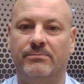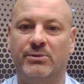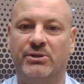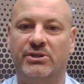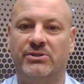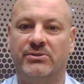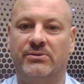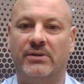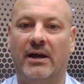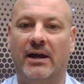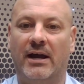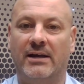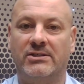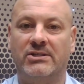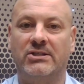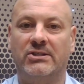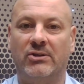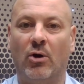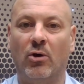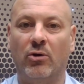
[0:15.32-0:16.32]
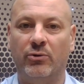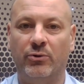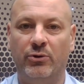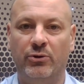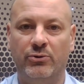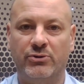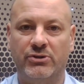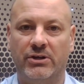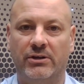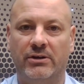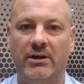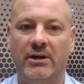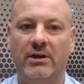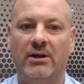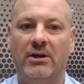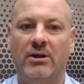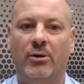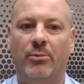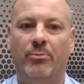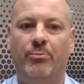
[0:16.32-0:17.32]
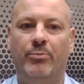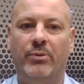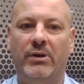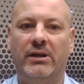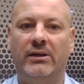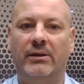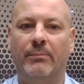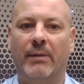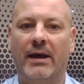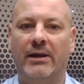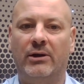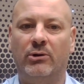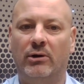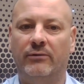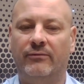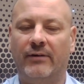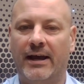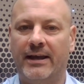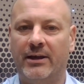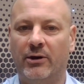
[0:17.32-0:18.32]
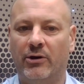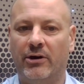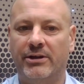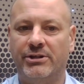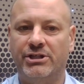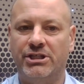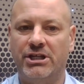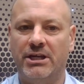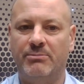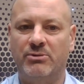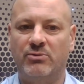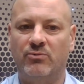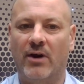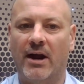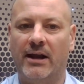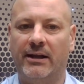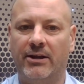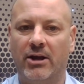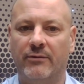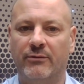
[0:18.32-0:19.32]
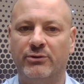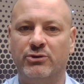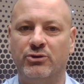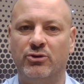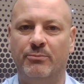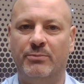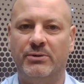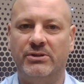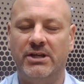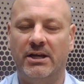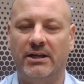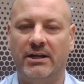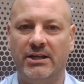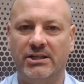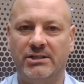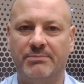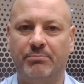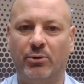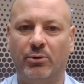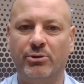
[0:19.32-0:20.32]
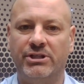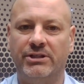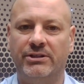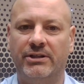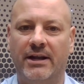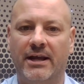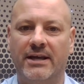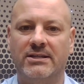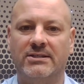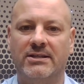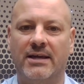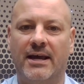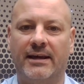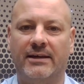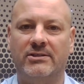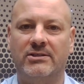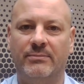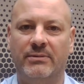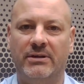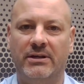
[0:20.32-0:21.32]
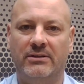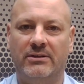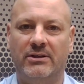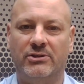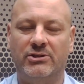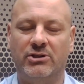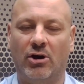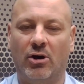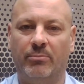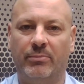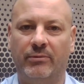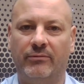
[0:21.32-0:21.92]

stock, who's a big maker of AI chips, rally over 2% each, pushing the Nasdaq to be the top